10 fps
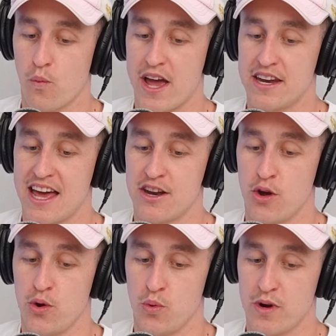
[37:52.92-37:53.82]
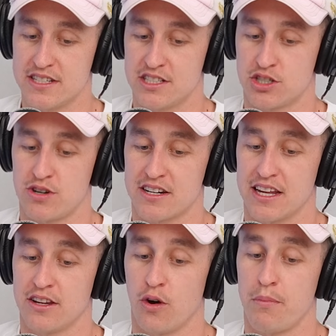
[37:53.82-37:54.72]
when, and who is
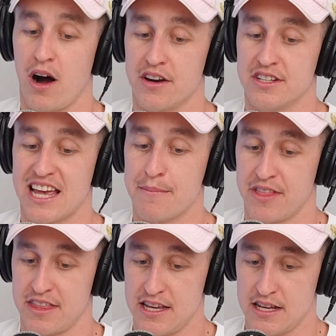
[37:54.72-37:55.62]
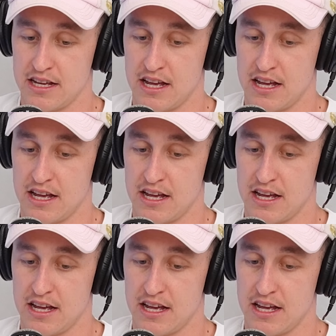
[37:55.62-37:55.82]
distracting your partner's empathy.